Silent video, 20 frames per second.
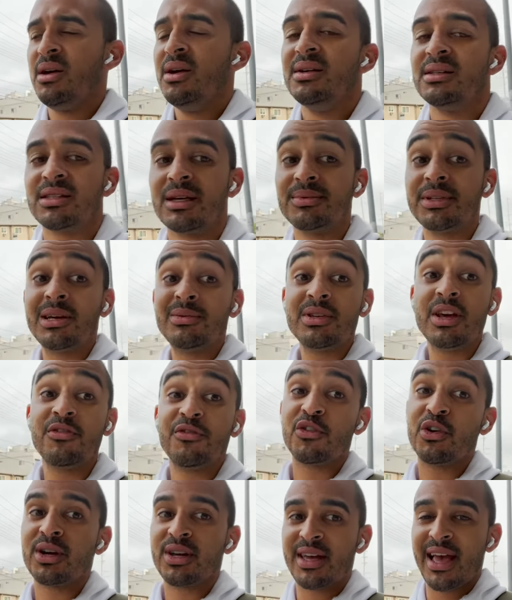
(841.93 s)
sometimes I
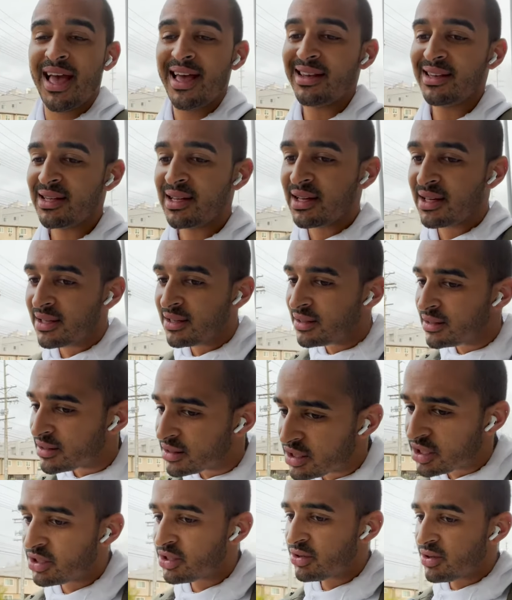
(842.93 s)
forget
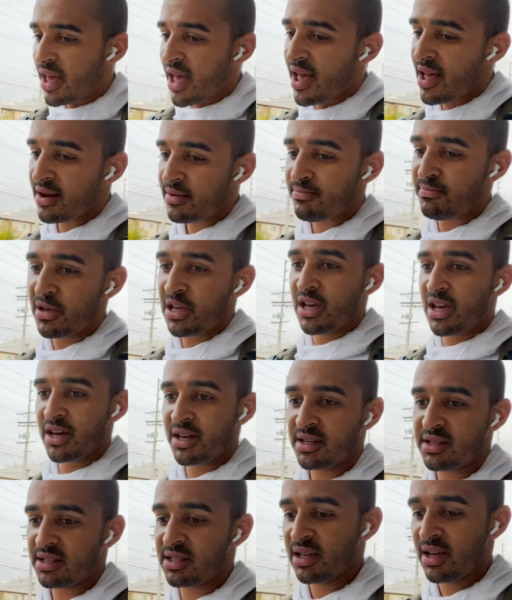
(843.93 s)
to do that
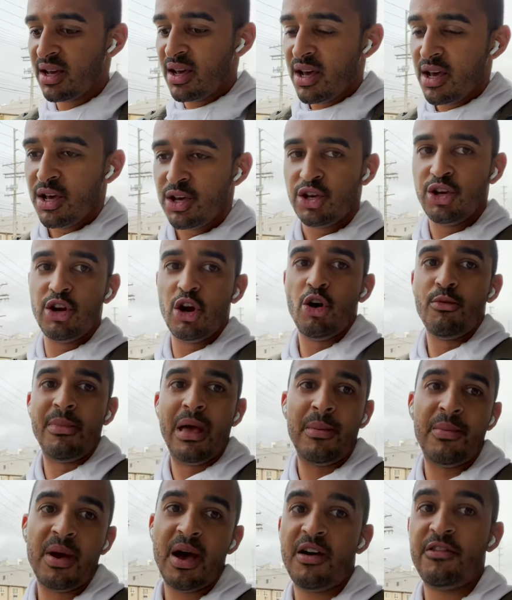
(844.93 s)
because, you know,
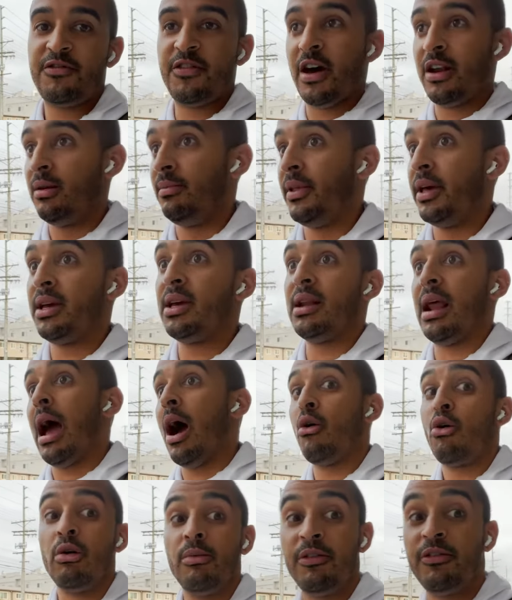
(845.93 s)
maybe I fed him like an
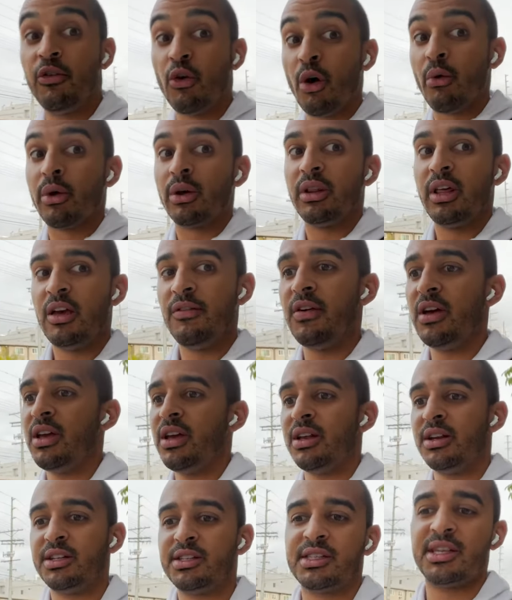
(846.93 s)
hour before we're leaving
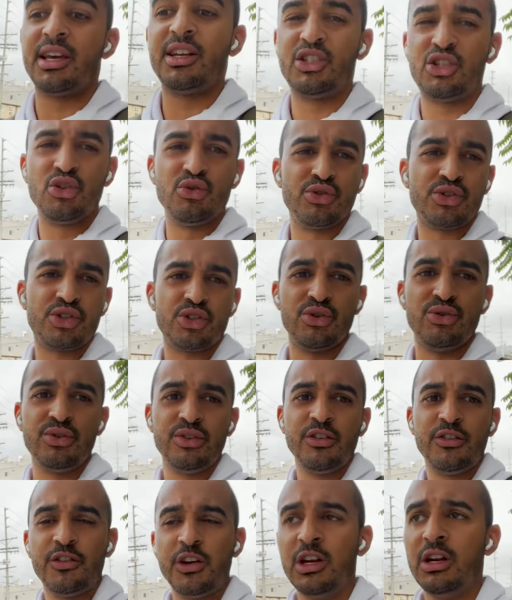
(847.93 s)
and it's like too soon
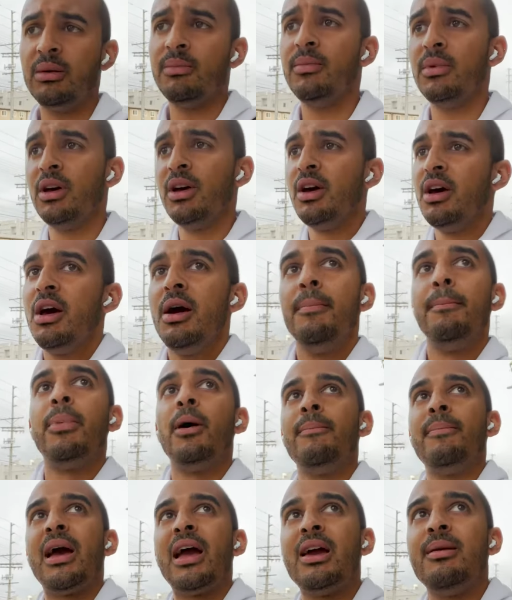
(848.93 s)
to feed him.
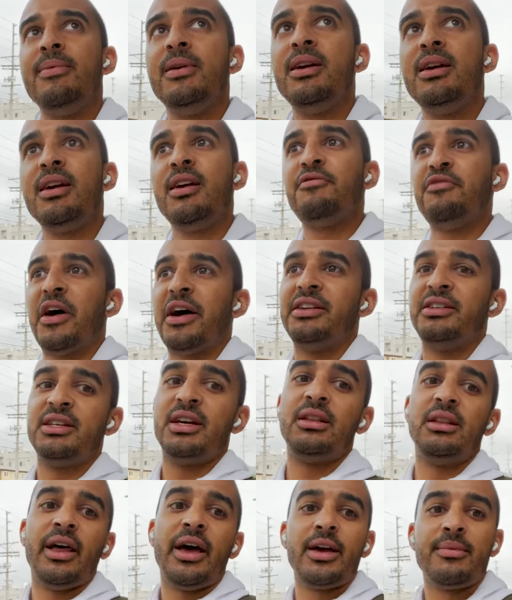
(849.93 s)
But maybe if I
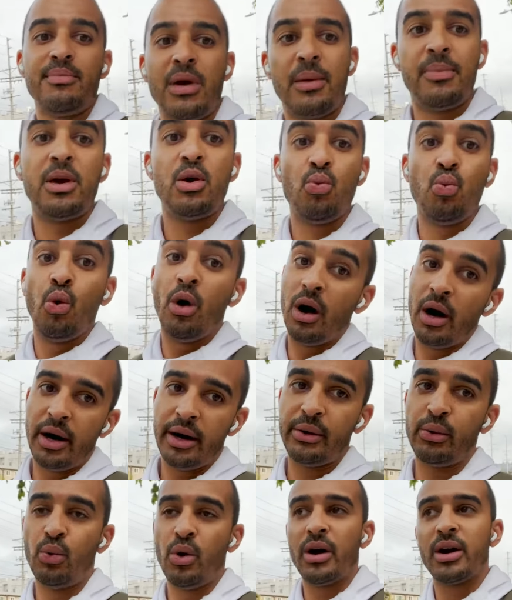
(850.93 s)
did like maybe
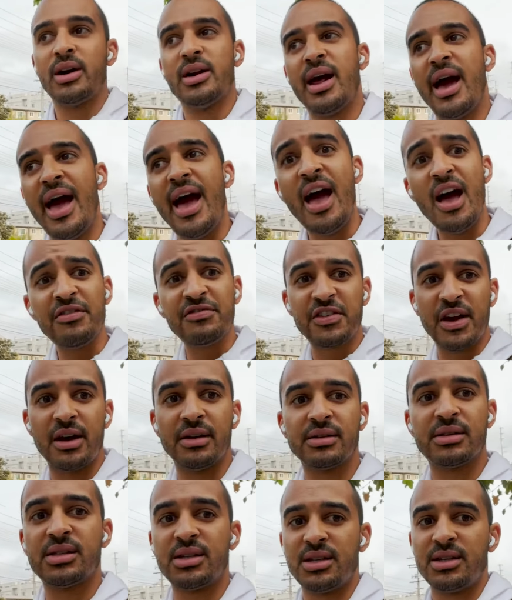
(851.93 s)
one, one and a half
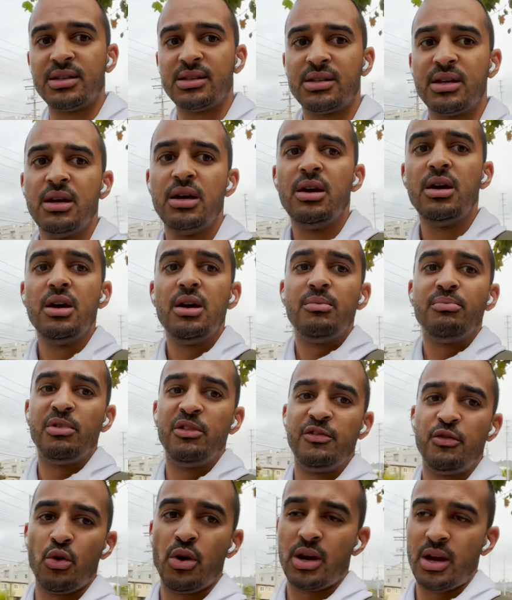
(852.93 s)
ounces
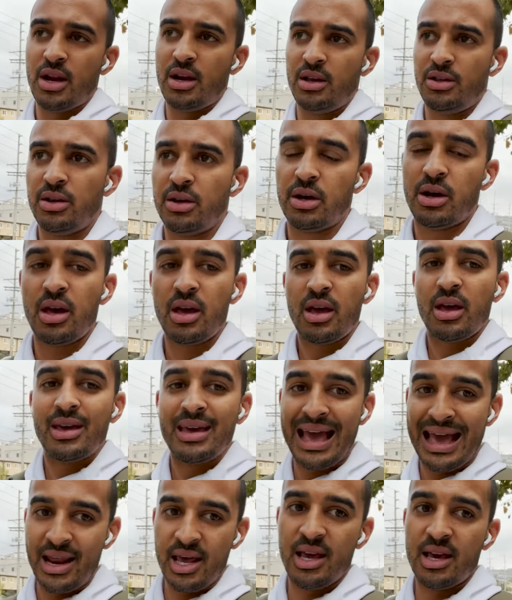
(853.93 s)
before getting the
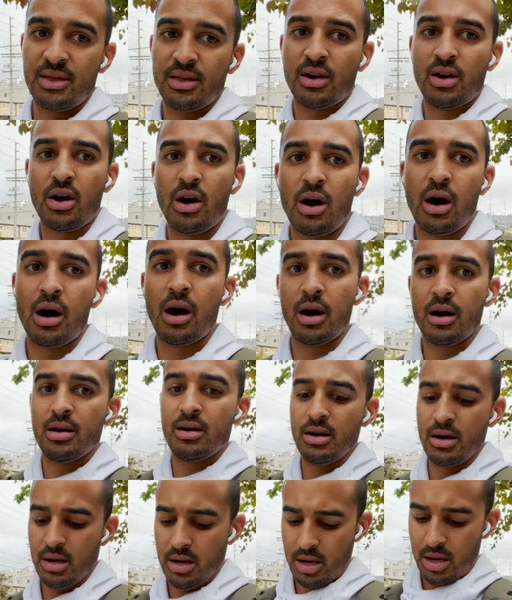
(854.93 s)
getting in the car,
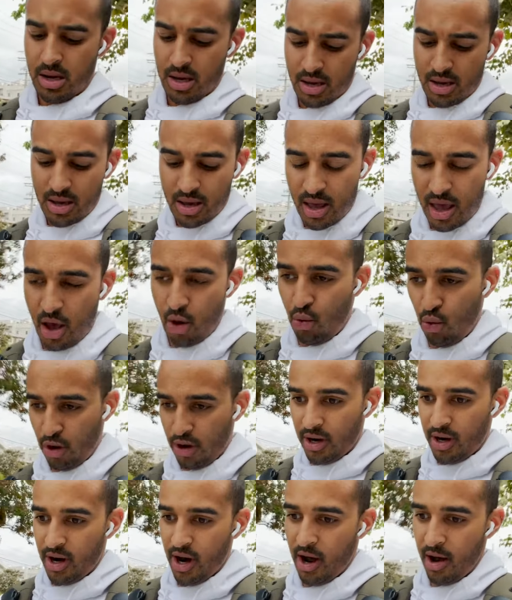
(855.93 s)
it
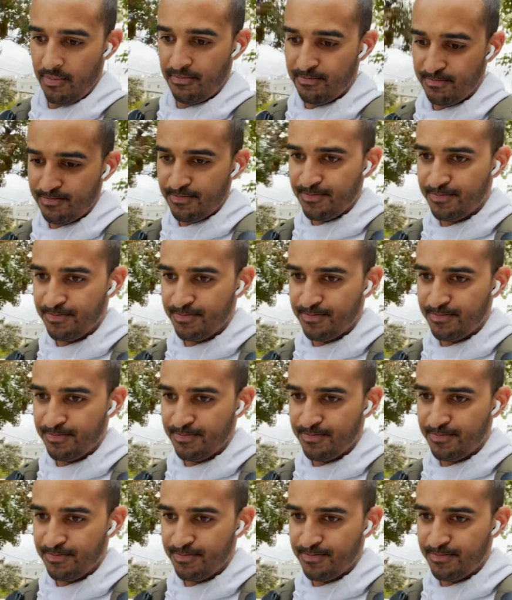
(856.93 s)
would um,